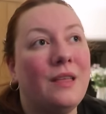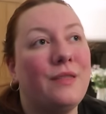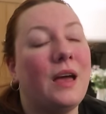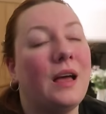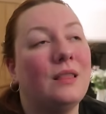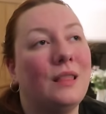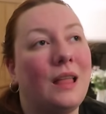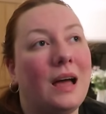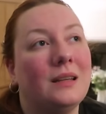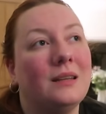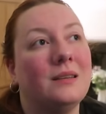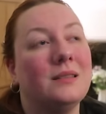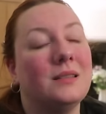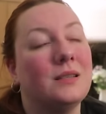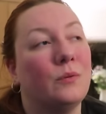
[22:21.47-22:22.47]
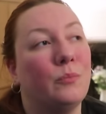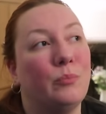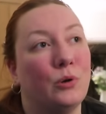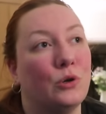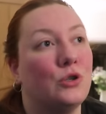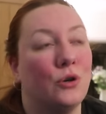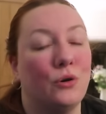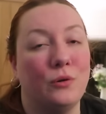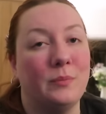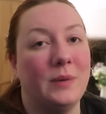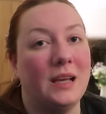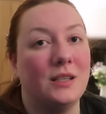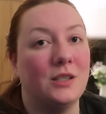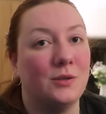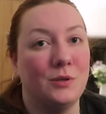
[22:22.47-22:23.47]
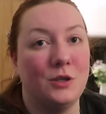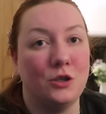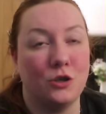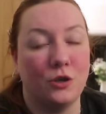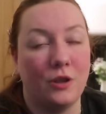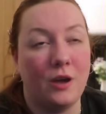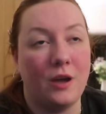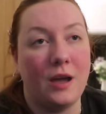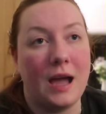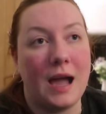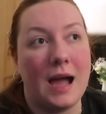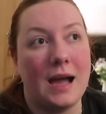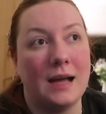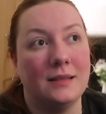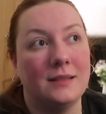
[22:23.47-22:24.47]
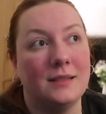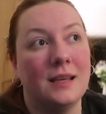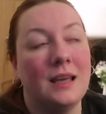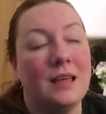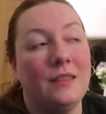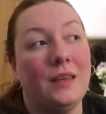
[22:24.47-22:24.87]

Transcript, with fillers: Their lands butt up next to each other and